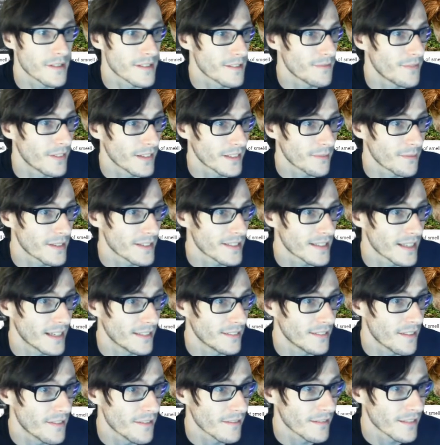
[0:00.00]
effectively
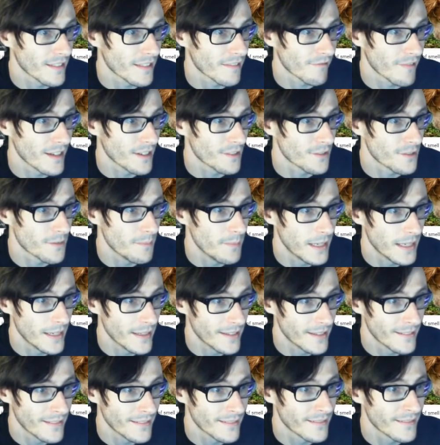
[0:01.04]
saying that there are 300
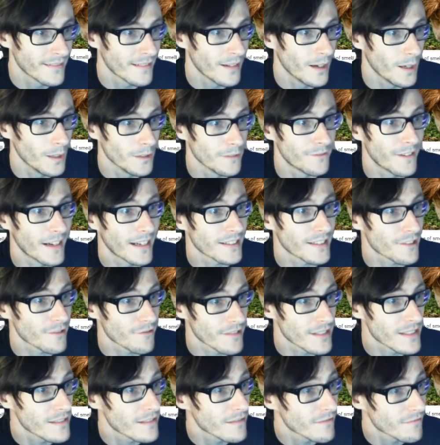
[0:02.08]
million
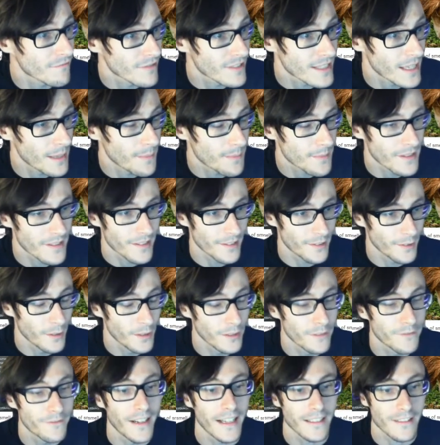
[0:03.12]
olfactory receptors. An
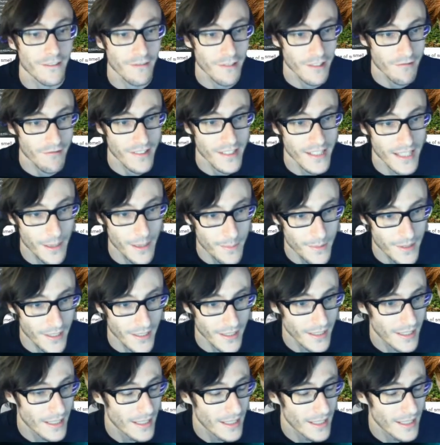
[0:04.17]
olfactory receptor